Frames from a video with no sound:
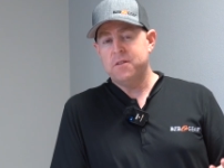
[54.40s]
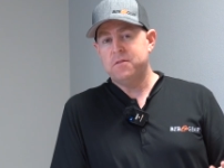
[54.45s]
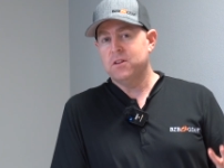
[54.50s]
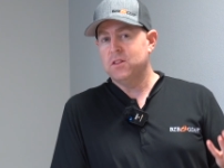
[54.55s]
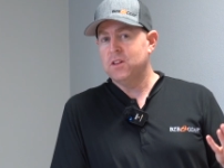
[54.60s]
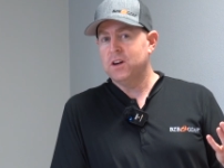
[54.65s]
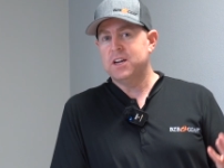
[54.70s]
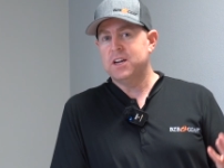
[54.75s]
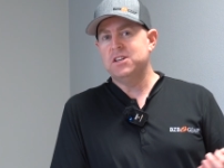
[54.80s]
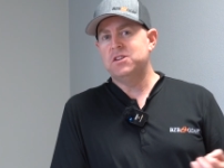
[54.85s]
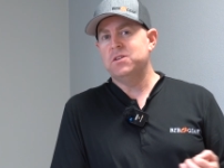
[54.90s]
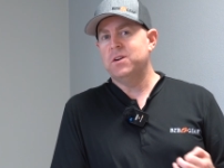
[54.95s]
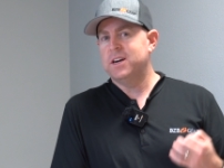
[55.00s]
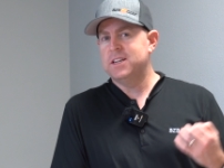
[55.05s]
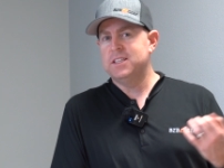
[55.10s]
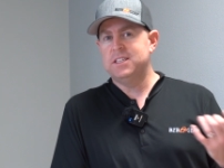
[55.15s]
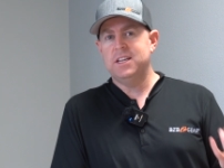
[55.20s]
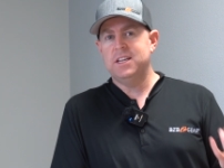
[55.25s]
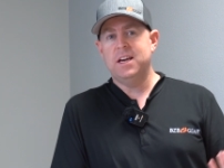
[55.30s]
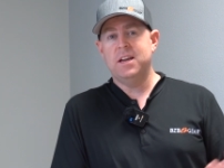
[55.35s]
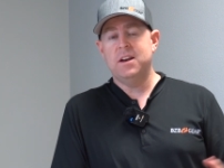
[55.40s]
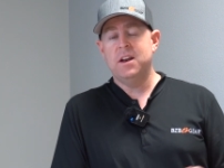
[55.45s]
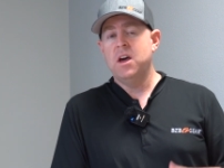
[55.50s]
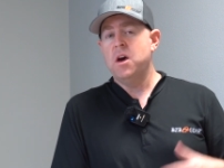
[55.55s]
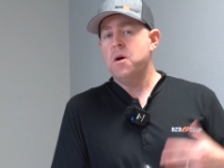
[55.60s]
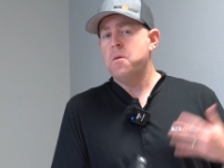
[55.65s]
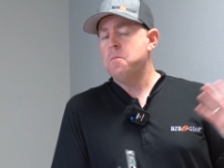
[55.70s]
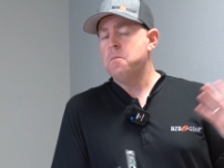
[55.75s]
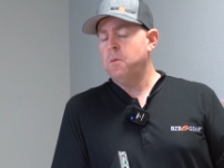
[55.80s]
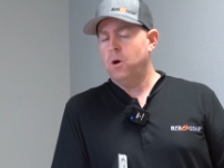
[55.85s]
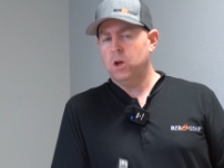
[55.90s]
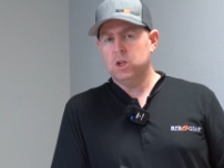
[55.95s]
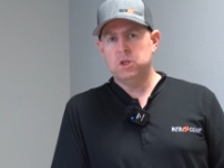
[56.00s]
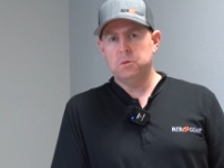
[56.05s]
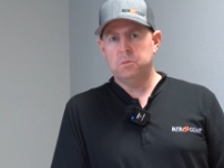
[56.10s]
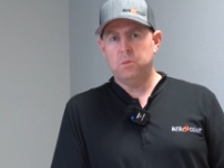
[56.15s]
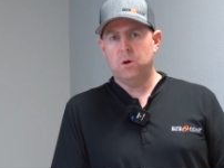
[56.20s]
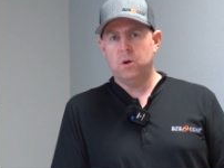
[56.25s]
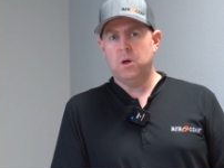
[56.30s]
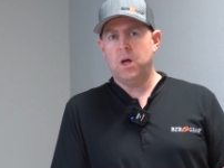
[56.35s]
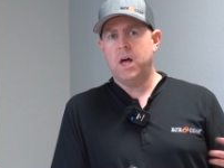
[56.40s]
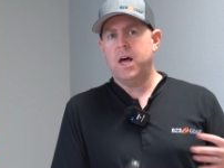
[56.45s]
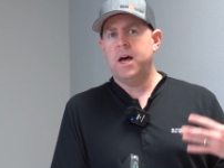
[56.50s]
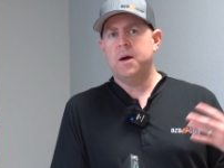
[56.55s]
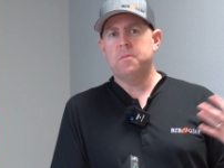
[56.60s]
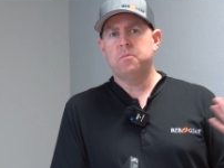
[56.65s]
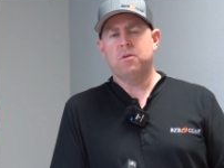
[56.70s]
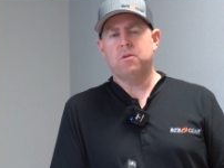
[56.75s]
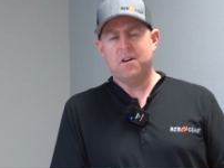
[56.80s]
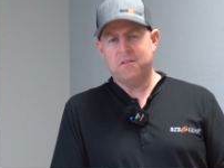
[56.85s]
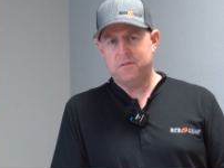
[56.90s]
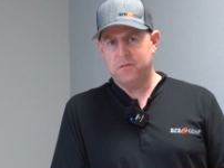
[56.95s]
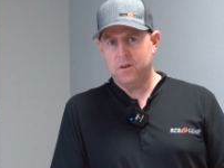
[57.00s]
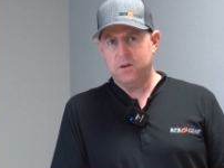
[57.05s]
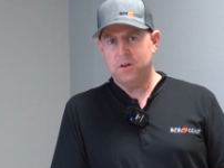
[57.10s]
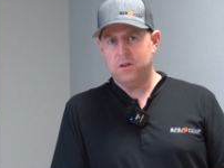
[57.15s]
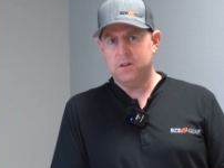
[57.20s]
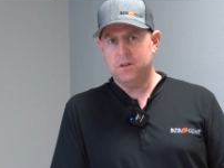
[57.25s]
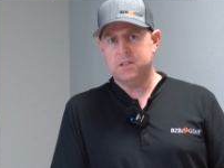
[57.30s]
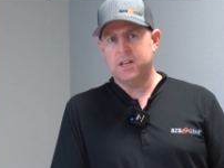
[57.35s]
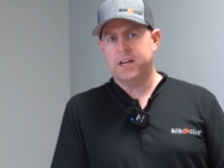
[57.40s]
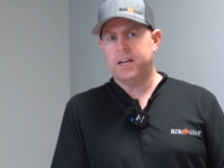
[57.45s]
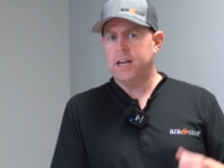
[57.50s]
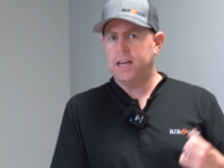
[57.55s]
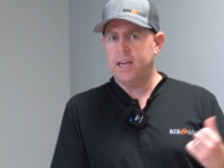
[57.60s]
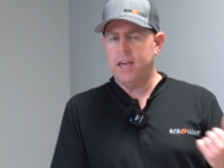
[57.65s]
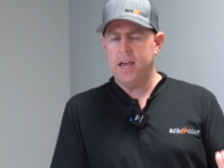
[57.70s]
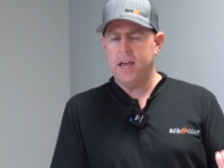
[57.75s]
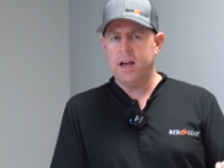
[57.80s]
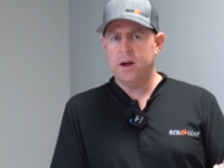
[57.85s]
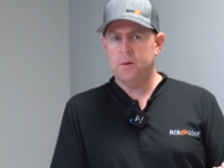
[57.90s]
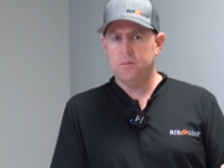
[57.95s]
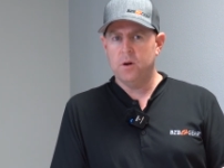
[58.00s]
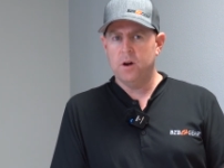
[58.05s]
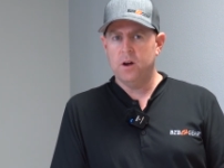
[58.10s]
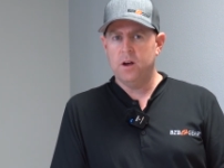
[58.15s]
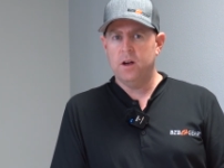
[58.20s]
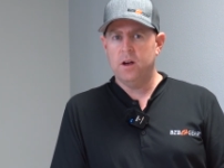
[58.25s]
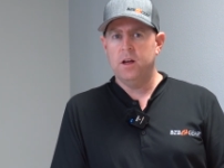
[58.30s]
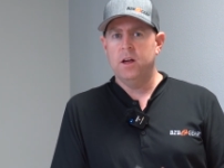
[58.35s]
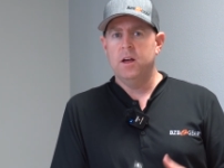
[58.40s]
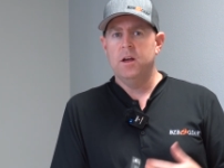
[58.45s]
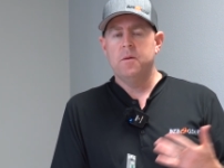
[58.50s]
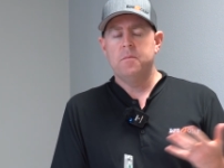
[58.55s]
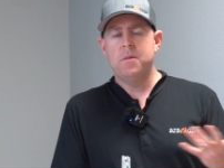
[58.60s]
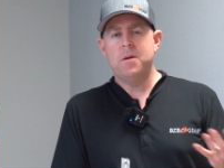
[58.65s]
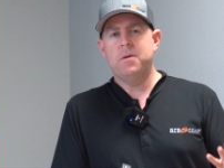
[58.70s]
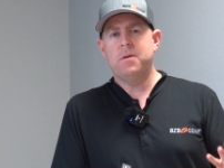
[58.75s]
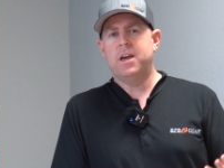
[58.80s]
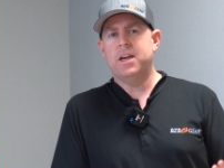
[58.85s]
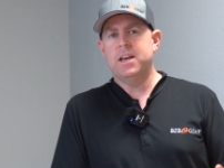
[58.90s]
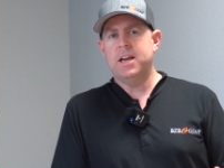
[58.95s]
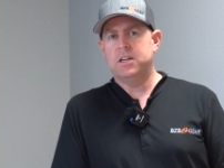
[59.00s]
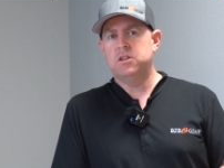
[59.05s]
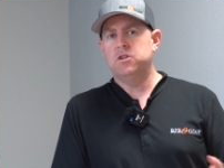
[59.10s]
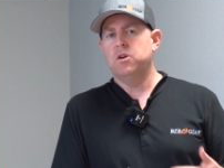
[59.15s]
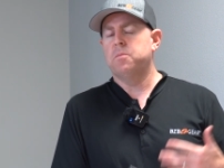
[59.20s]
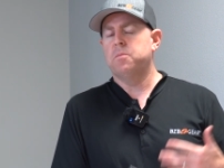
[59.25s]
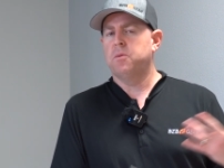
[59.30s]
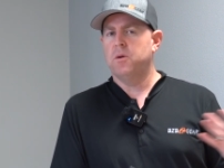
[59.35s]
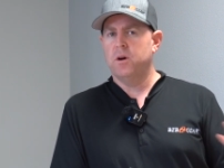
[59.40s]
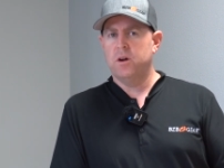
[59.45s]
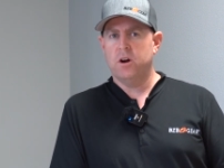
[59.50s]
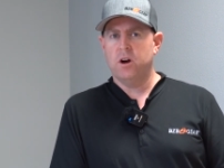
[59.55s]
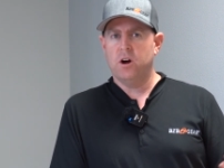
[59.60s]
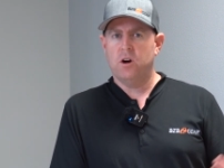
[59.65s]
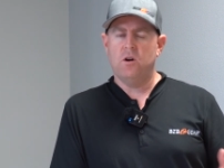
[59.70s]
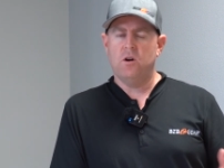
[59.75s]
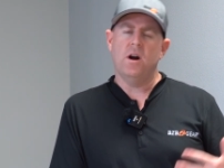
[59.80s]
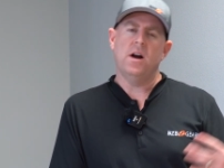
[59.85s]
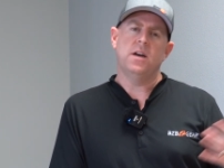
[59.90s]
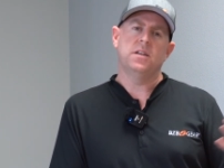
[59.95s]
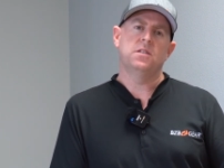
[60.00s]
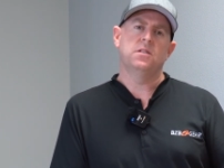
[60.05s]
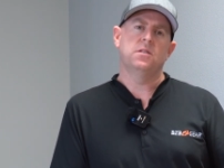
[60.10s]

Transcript: you're looking to extend multiple peripherals, like a camera, maybe connect to a printer across